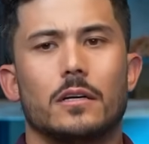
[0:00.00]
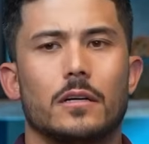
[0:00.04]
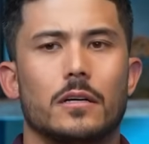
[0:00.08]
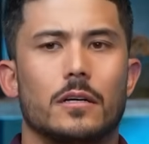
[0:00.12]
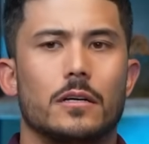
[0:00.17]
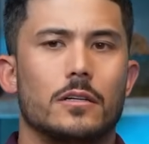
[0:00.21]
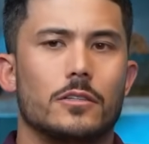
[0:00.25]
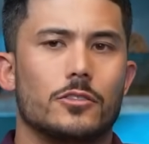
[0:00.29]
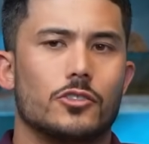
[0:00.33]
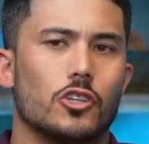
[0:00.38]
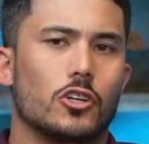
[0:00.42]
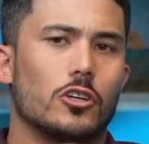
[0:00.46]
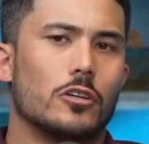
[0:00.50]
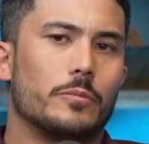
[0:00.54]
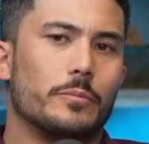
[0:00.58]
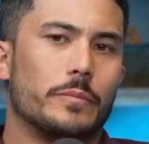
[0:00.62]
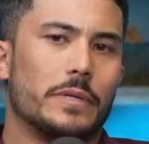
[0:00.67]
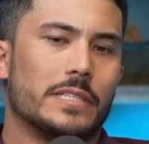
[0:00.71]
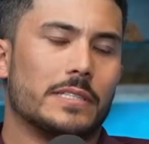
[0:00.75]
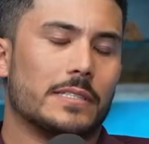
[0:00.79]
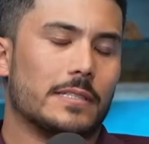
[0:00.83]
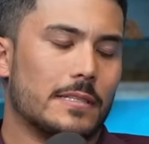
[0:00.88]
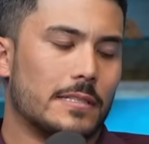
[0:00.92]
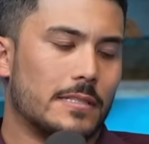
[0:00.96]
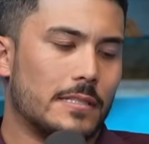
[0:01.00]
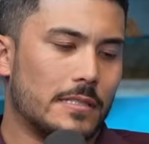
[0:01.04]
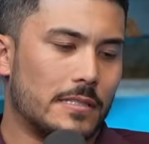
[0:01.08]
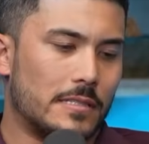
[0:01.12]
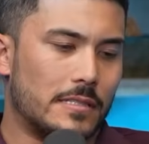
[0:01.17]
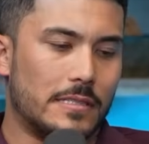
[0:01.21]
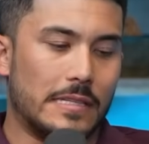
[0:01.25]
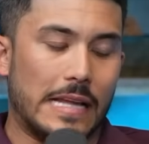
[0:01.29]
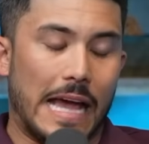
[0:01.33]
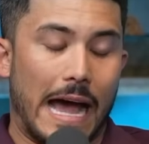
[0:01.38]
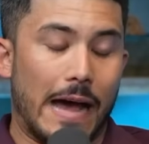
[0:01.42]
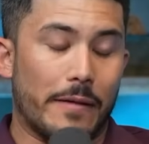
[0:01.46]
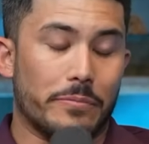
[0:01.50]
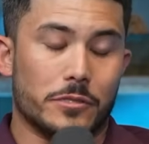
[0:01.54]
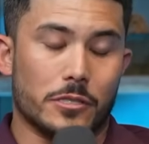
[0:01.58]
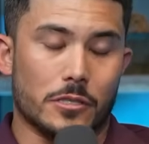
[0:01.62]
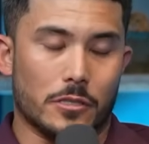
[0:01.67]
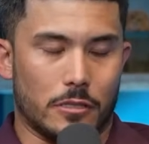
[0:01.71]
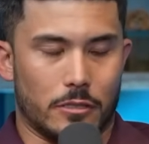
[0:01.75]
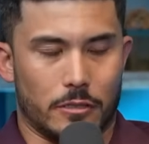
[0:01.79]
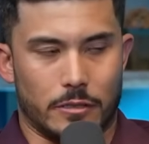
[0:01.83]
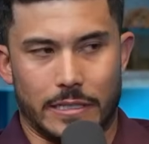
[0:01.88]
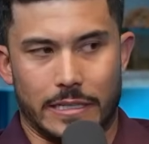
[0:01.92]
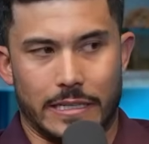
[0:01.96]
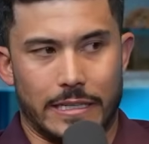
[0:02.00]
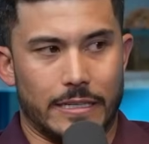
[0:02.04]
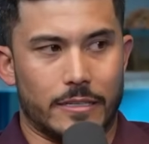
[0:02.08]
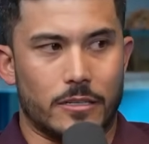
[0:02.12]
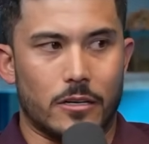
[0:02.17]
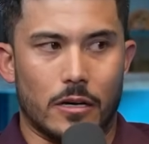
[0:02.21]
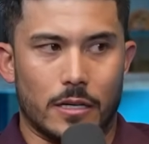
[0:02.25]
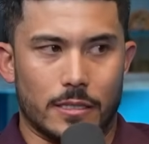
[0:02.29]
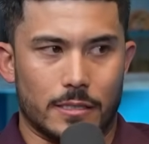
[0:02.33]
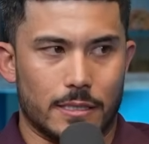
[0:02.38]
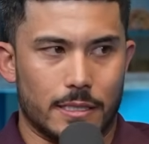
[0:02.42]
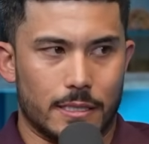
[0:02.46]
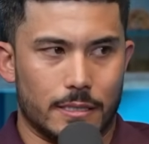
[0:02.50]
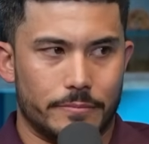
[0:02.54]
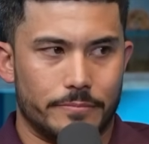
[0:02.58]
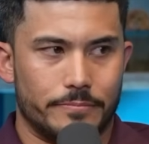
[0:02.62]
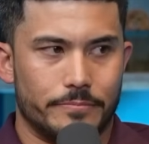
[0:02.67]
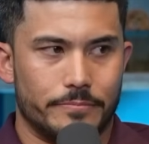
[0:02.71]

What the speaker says: Certain businesses absolutely need content,